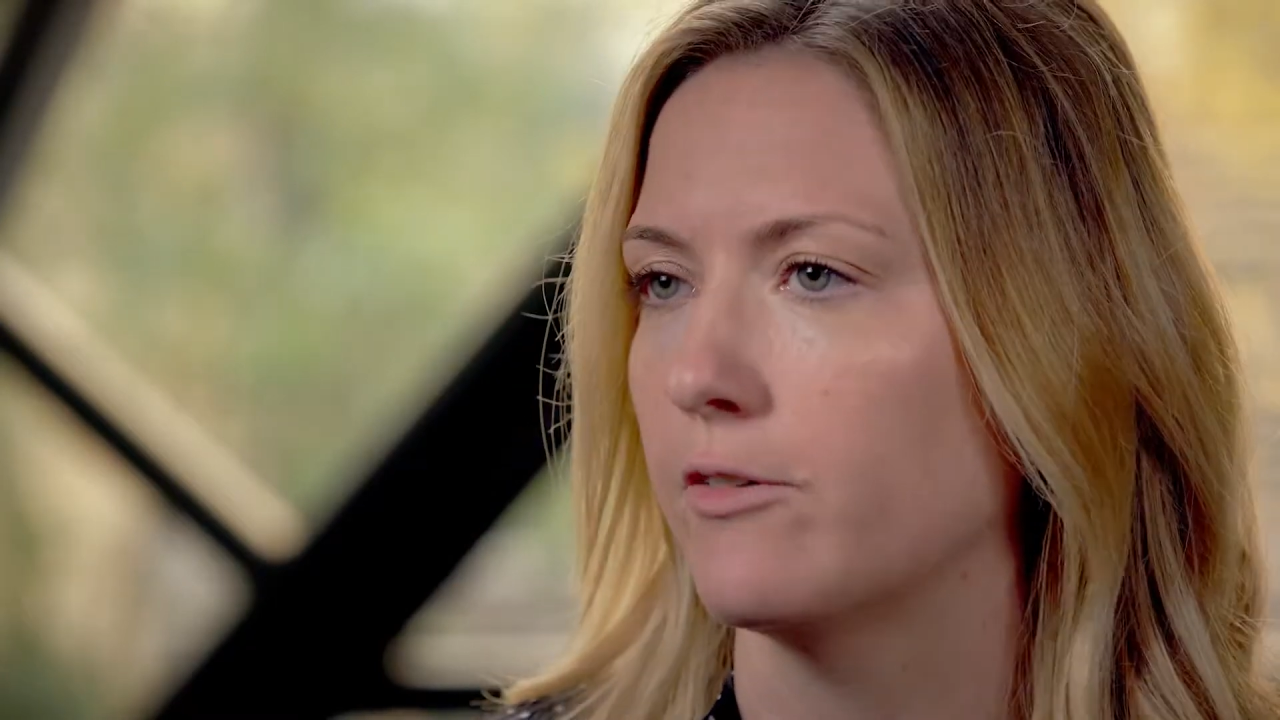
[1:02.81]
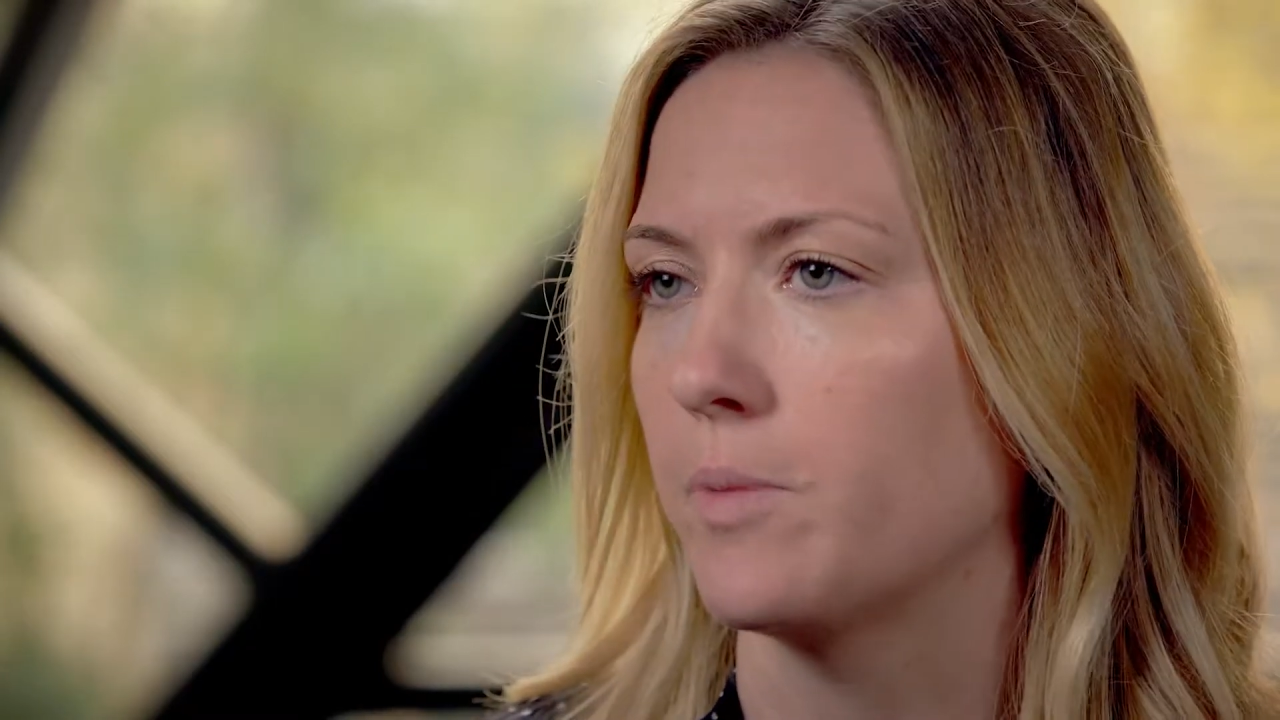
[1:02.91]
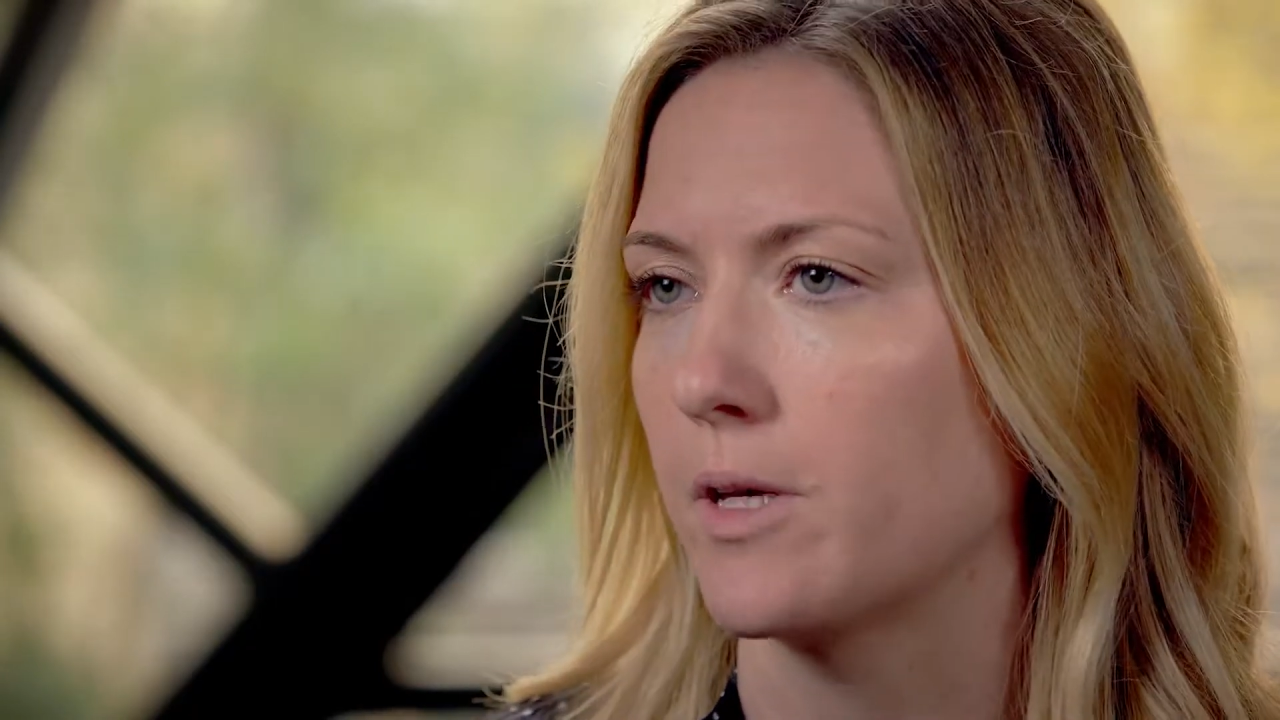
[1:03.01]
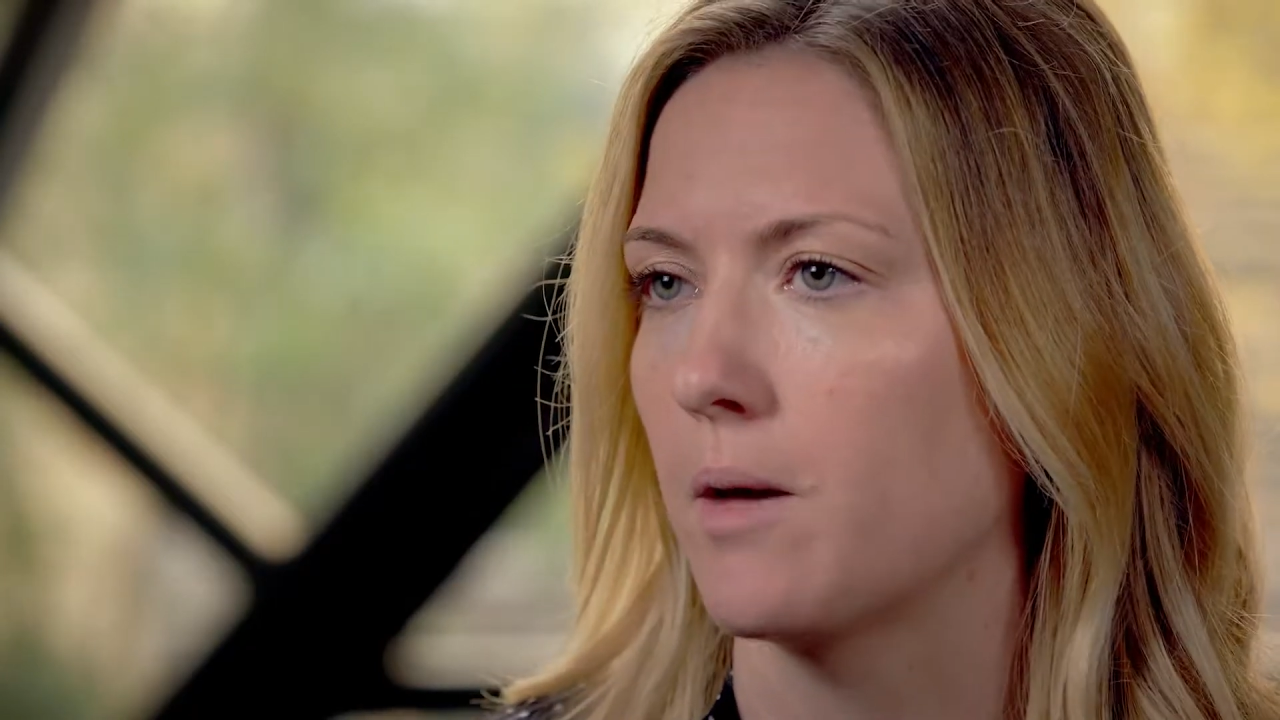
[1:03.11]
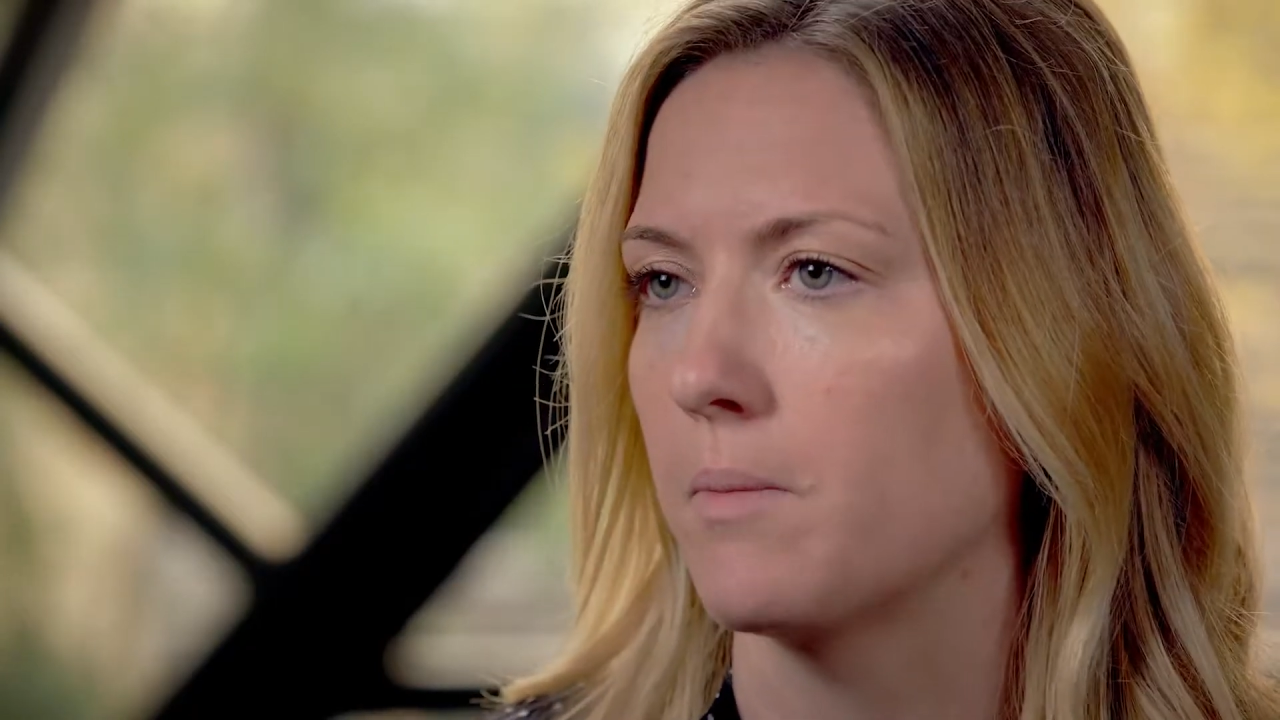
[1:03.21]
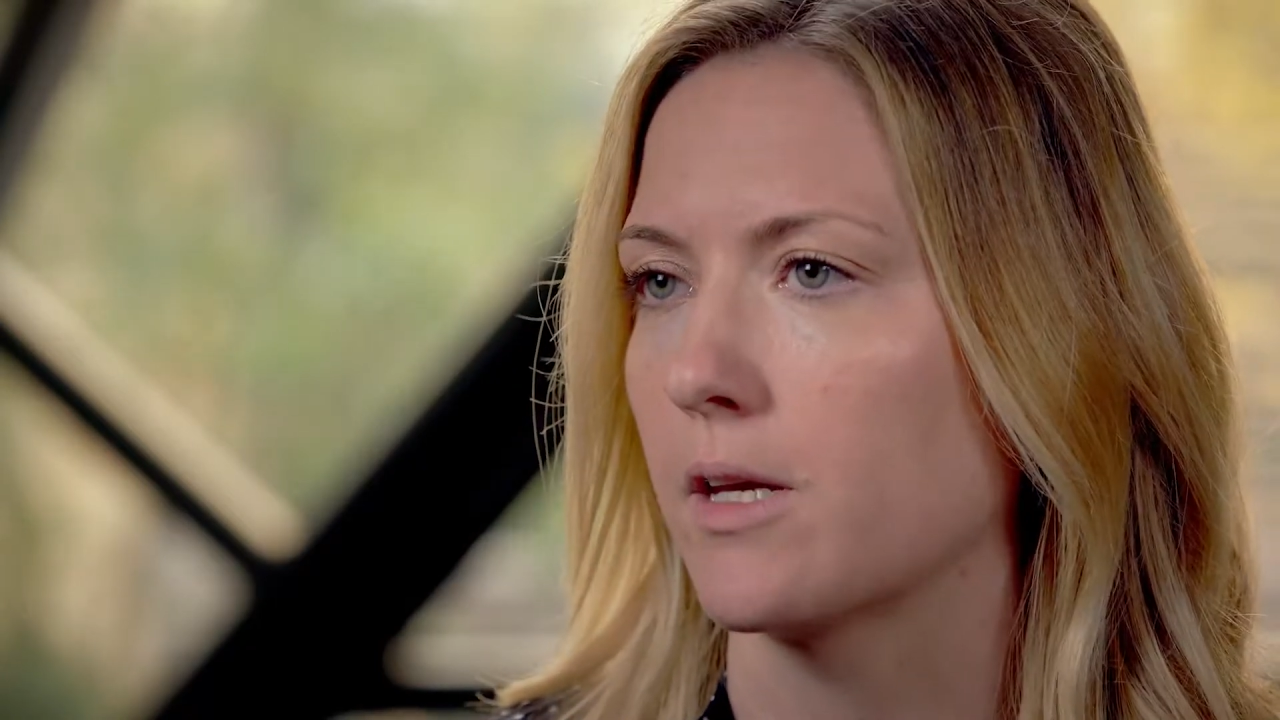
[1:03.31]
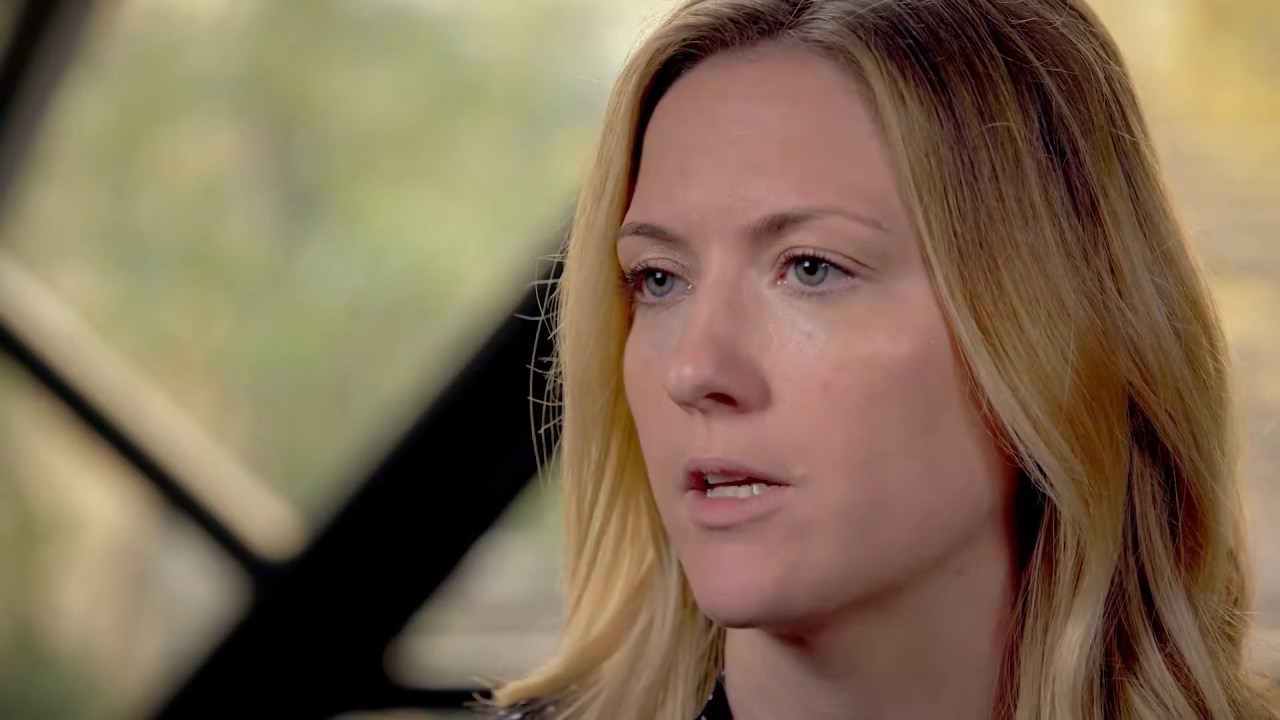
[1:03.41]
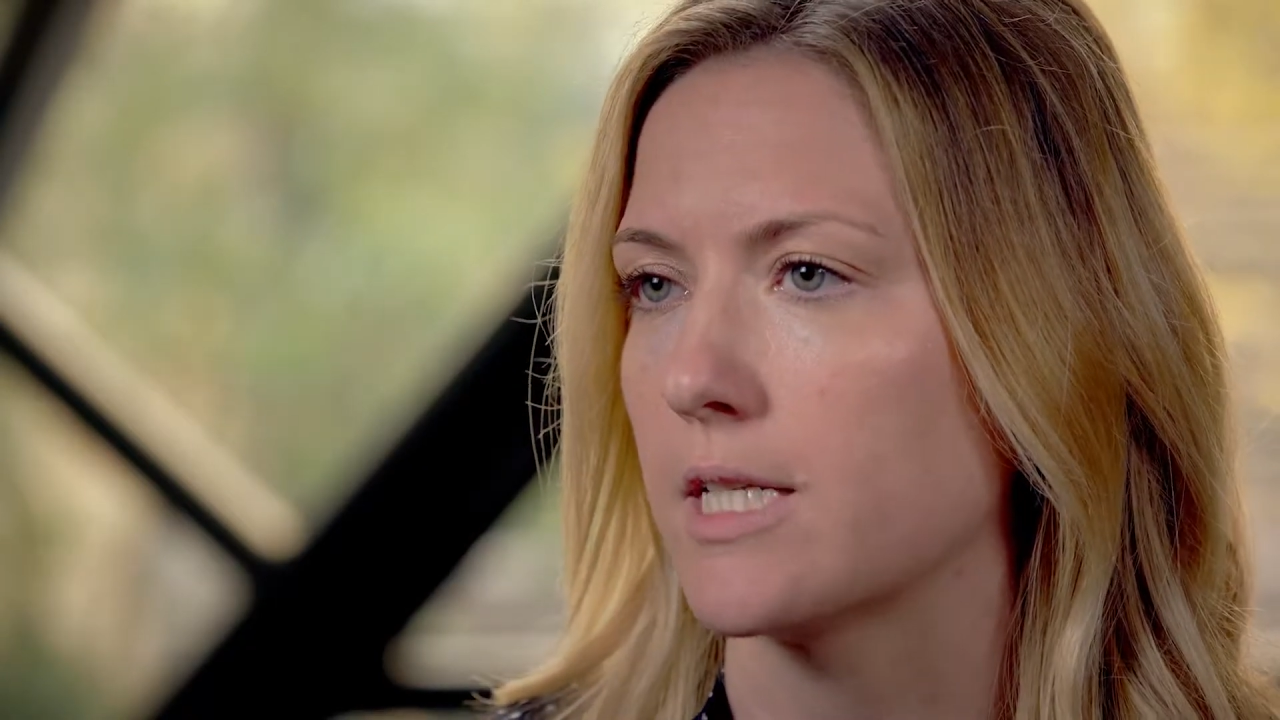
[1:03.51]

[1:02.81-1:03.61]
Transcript: of becoming